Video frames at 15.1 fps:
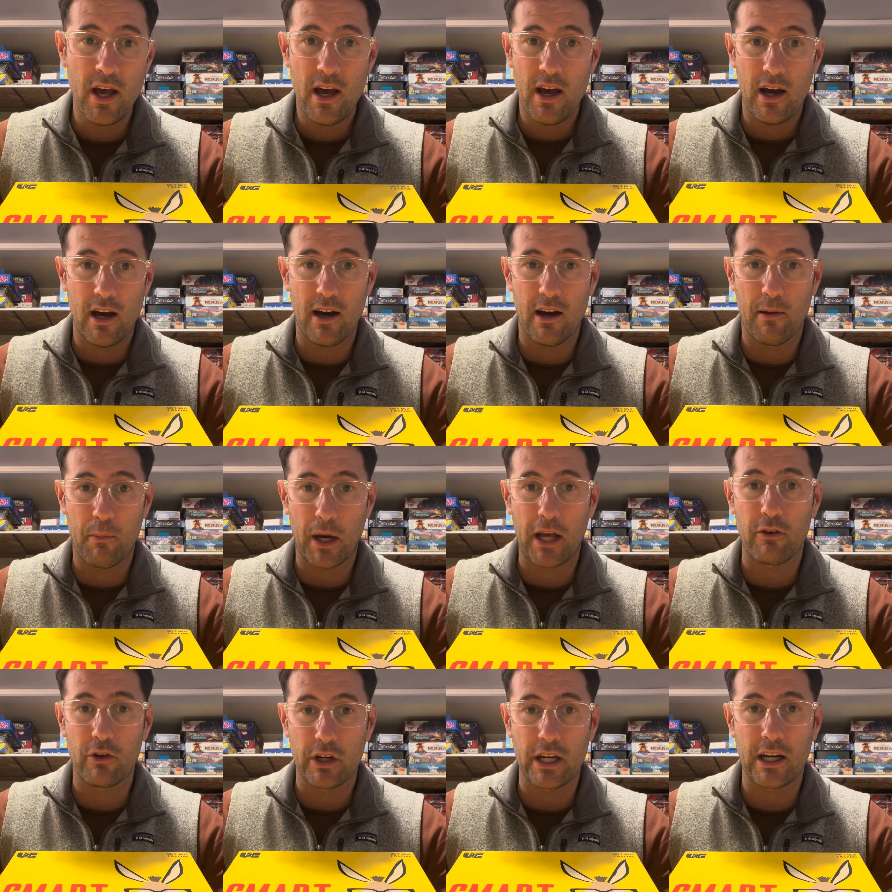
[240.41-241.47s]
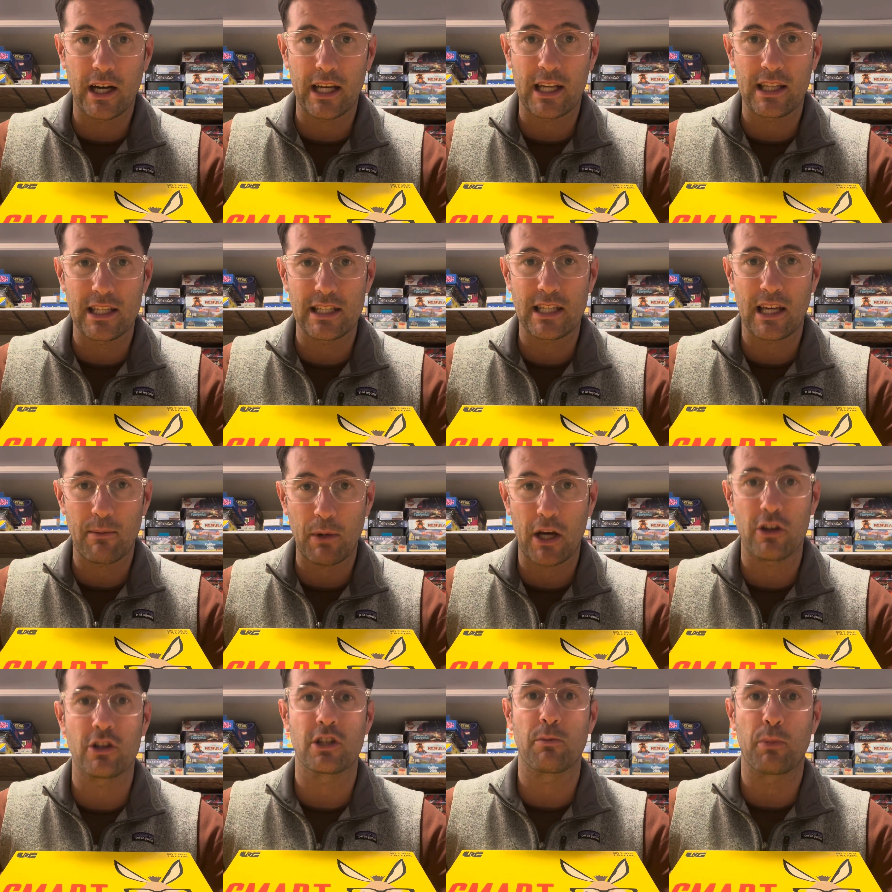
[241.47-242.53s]
But I really like in this game how
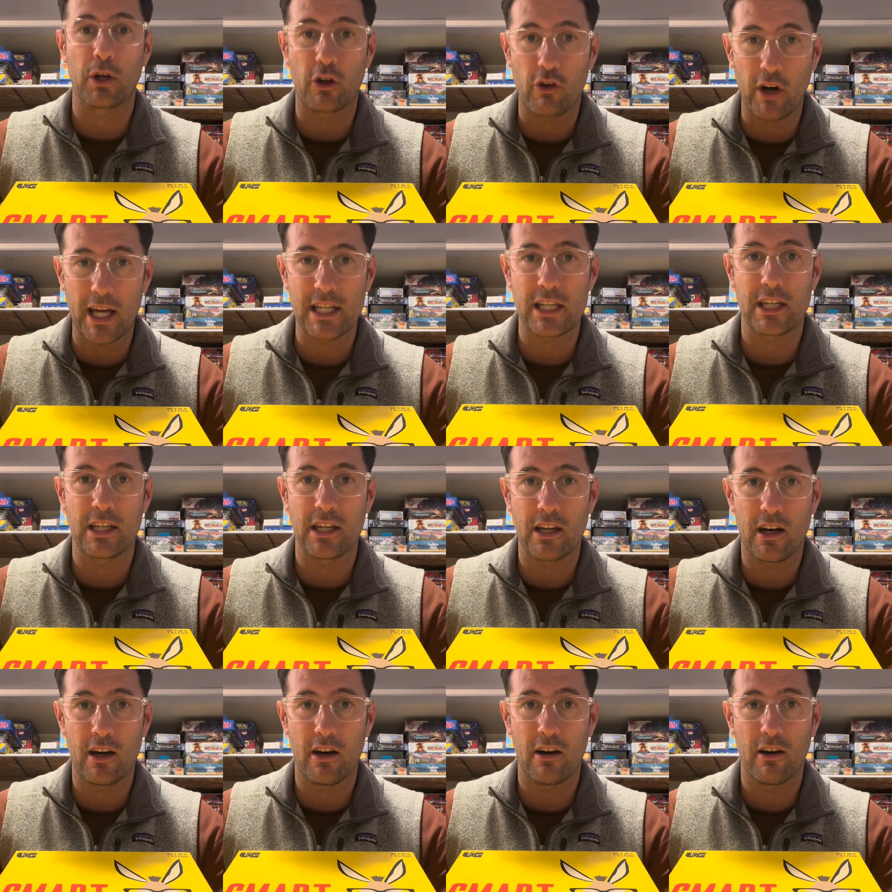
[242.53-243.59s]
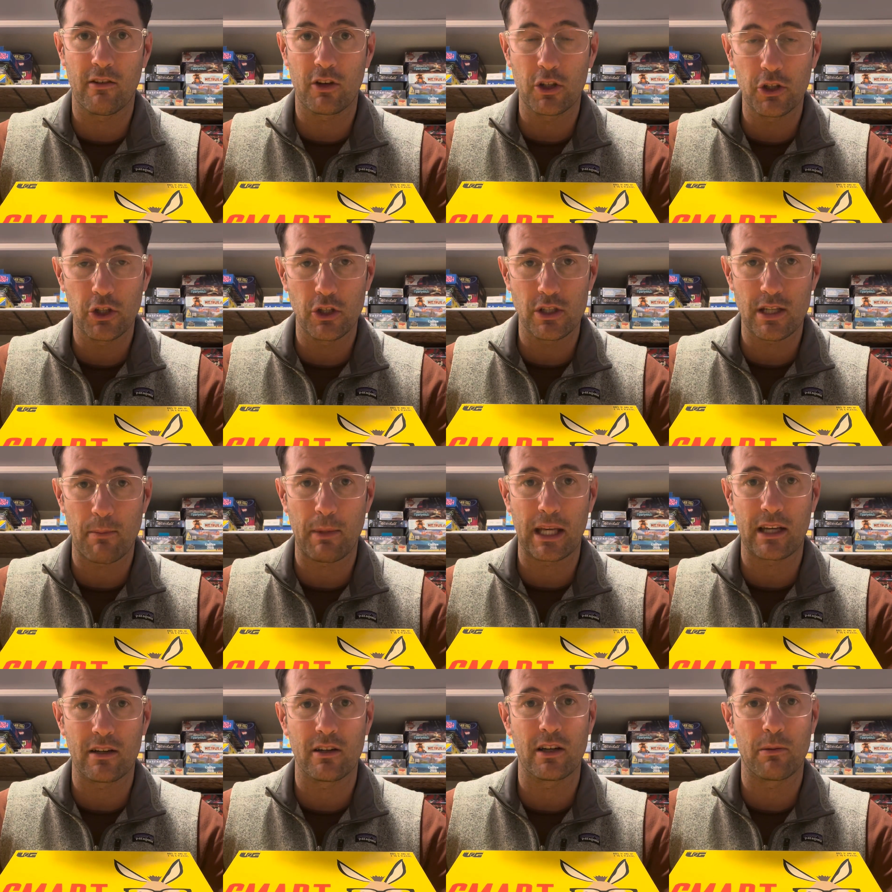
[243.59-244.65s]
there's a progression of clues that make
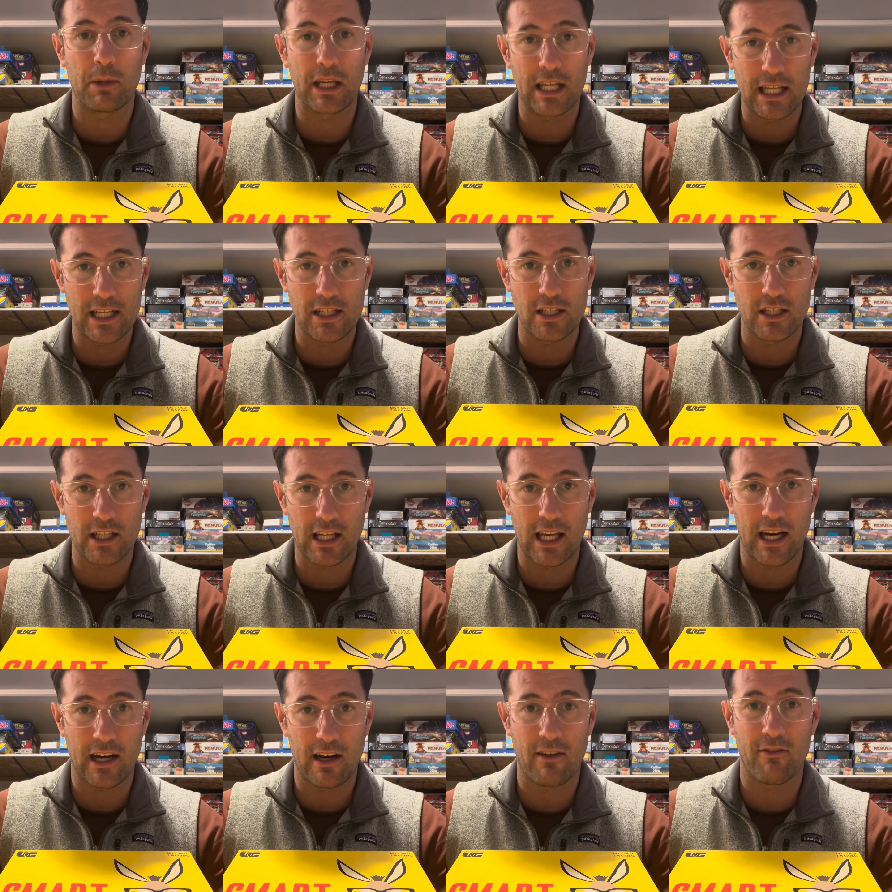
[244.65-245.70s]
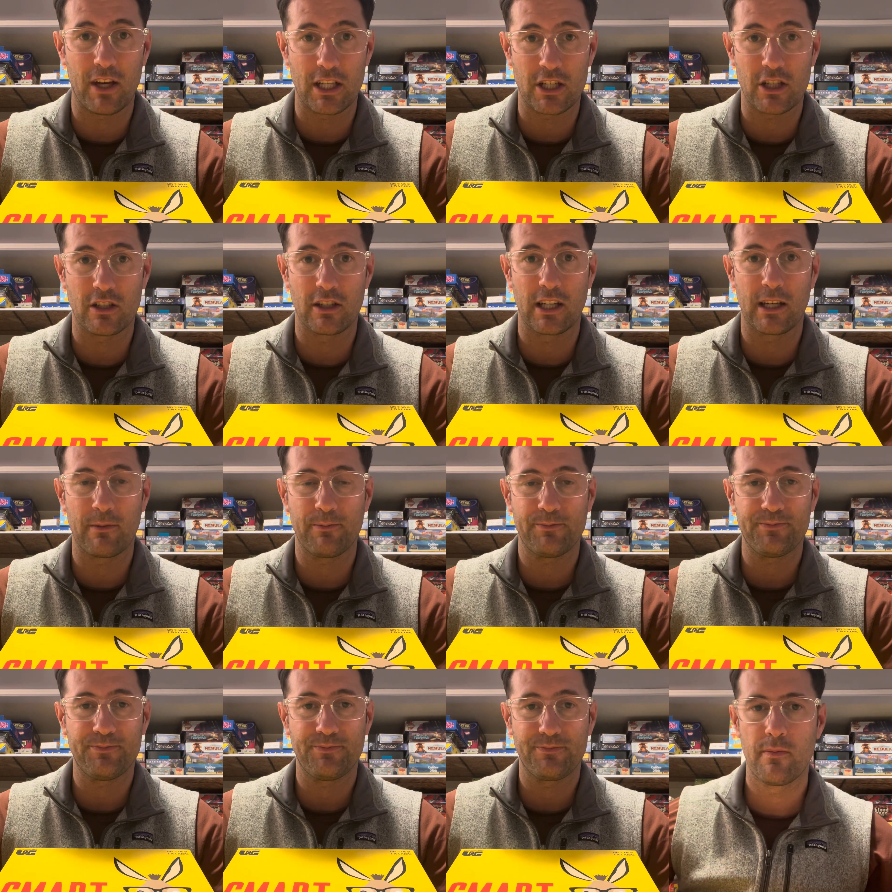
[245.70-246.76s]
it a little bit easier to get it eventually.
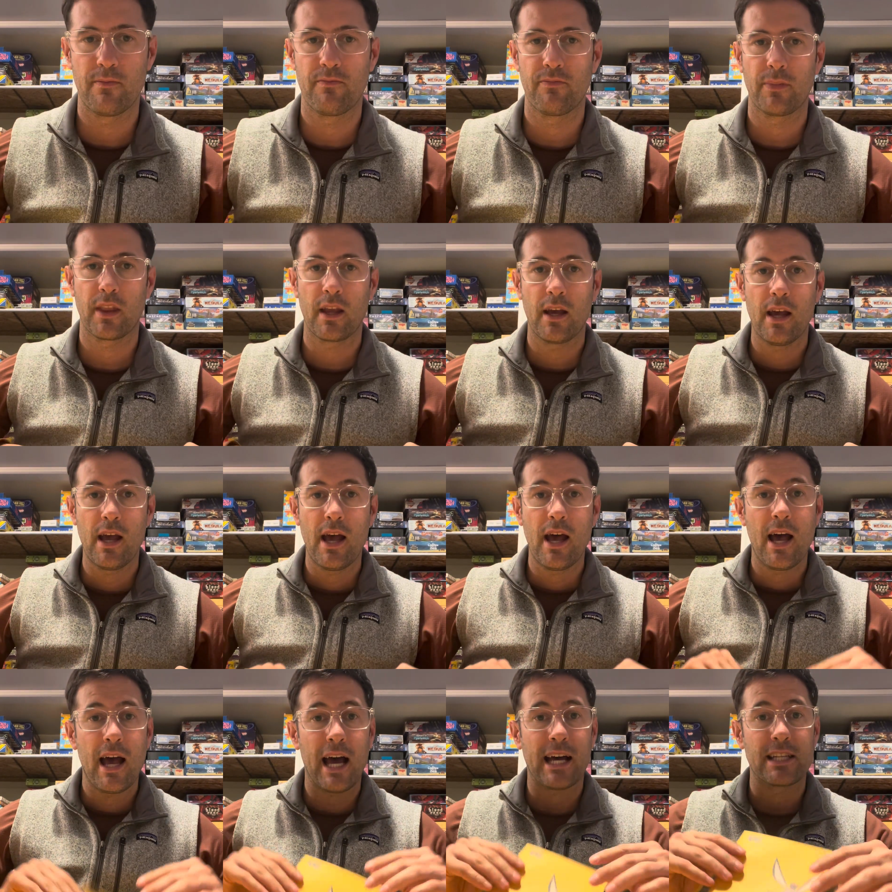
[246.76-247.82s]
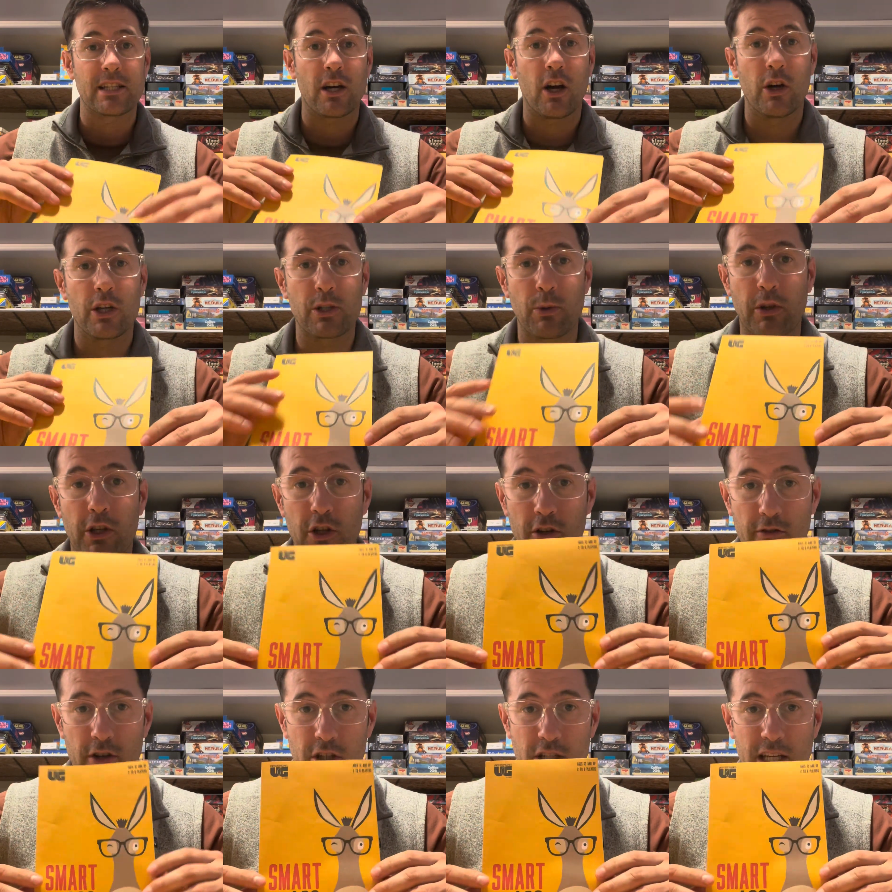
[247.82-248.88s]
As always with
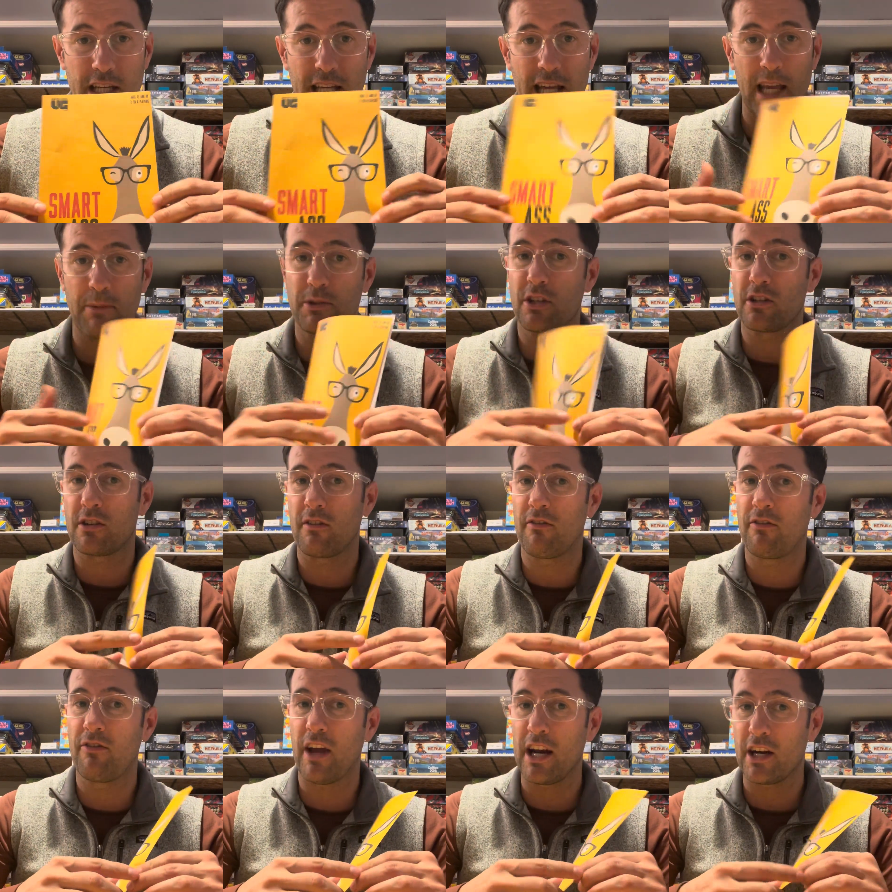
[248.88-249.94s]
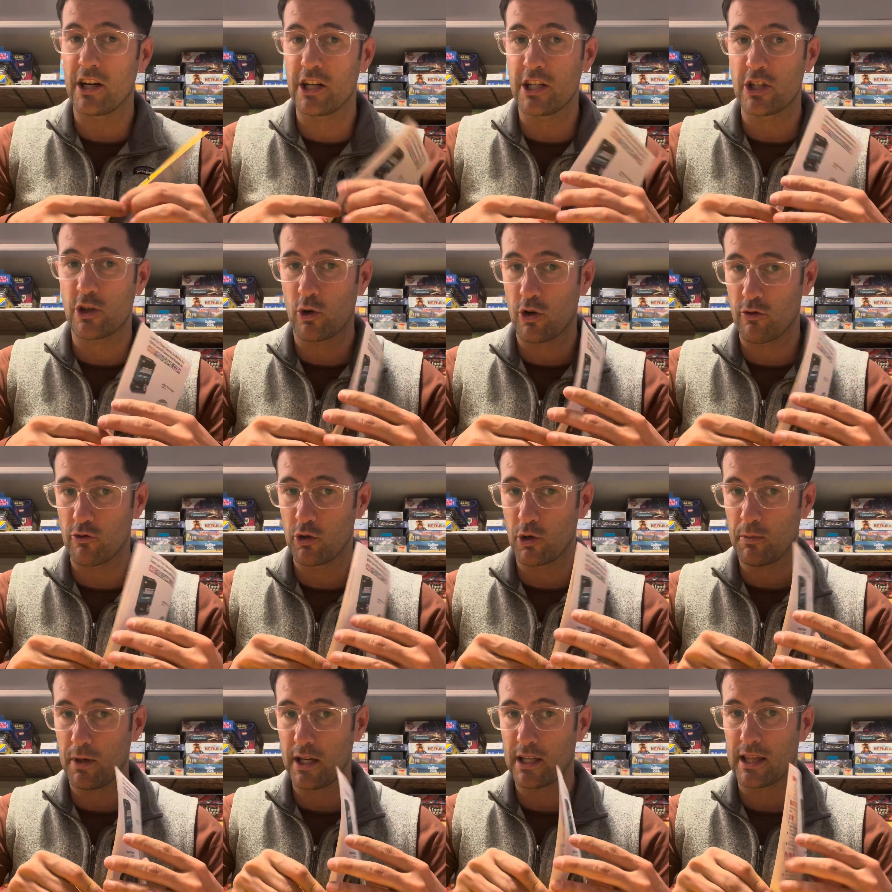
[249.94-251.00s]
University Games, there's a very short
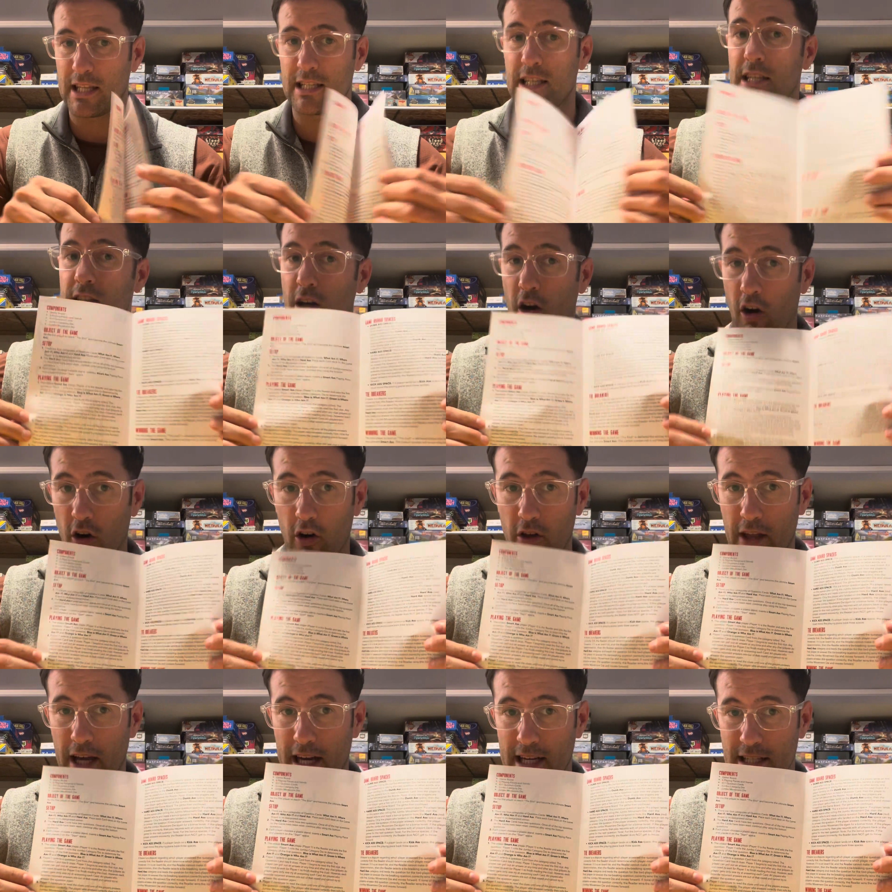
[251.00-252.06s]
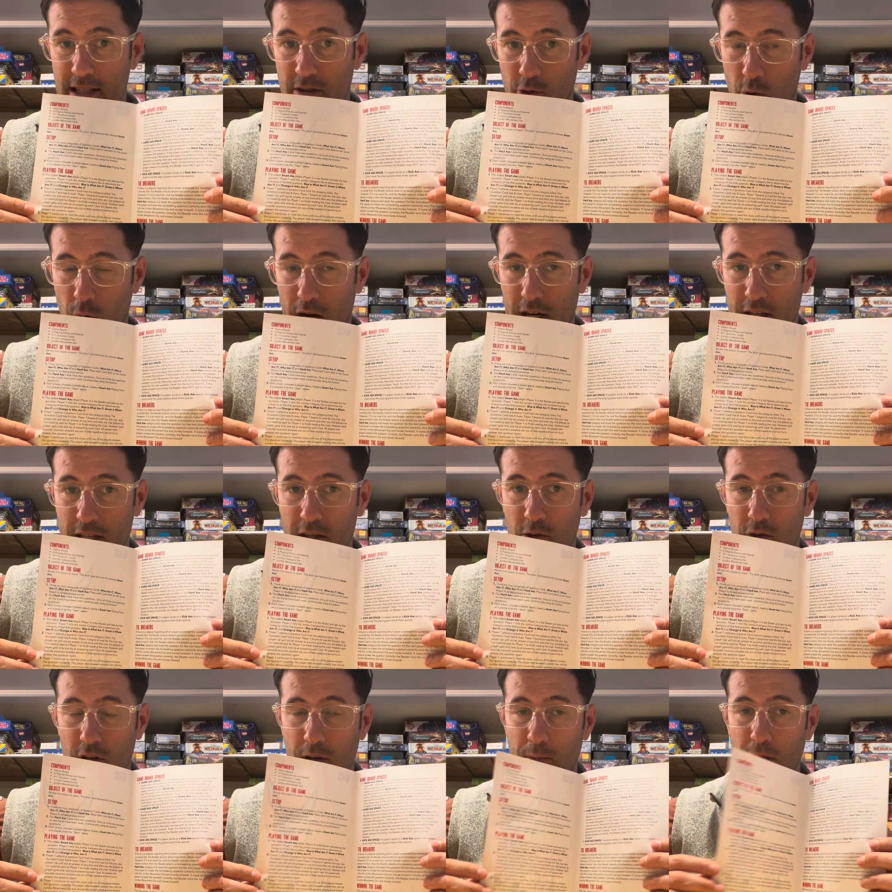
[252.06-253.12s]
rule book. This is all that is required in
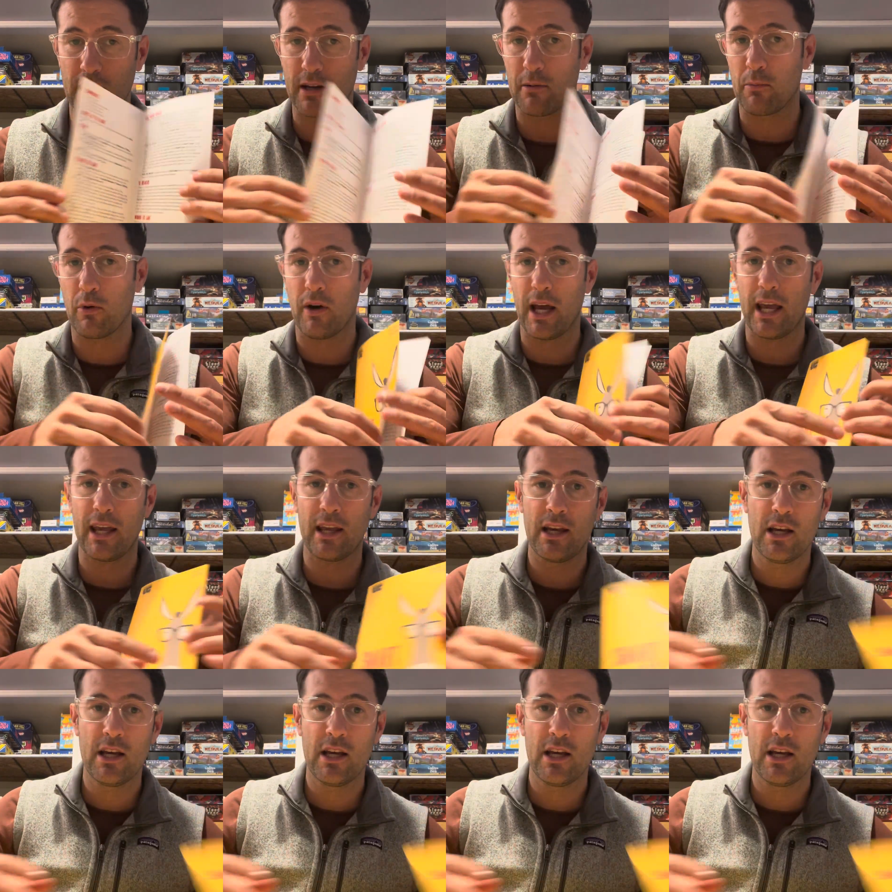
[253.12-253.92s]
order to be able to play.